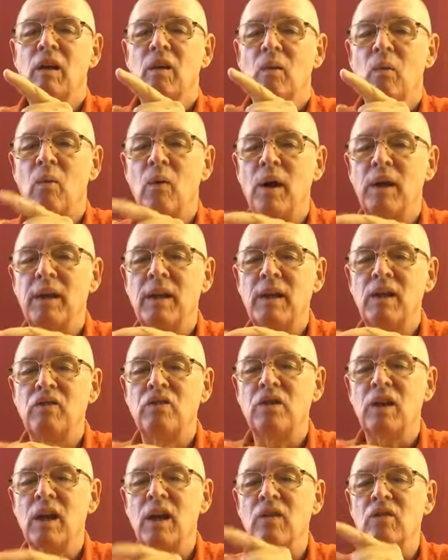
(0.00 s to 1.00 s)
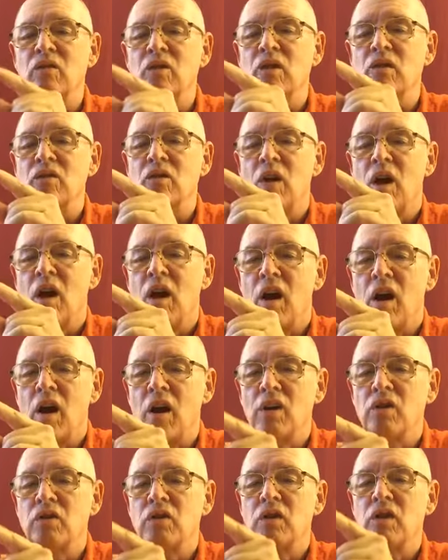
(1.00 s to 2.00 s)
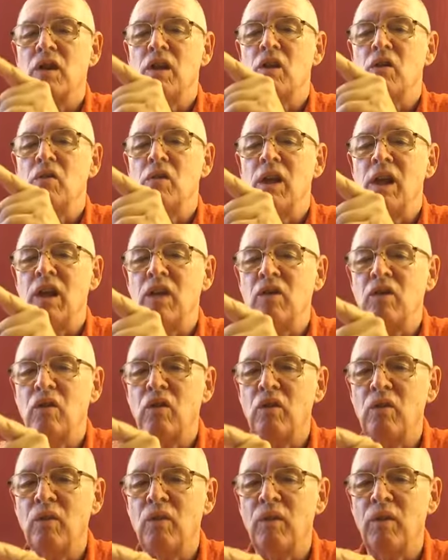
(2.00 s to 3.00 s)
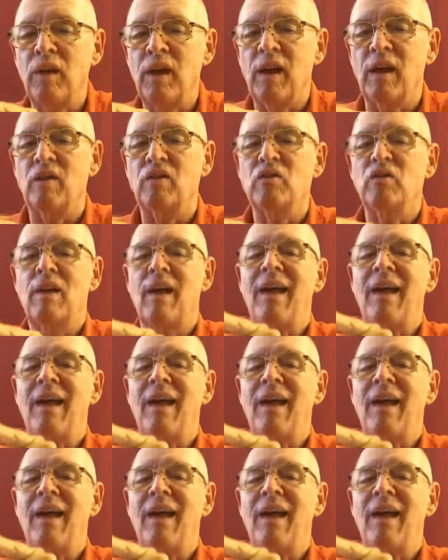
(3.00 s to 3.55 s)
What he says is, Arjuna, you need to do this,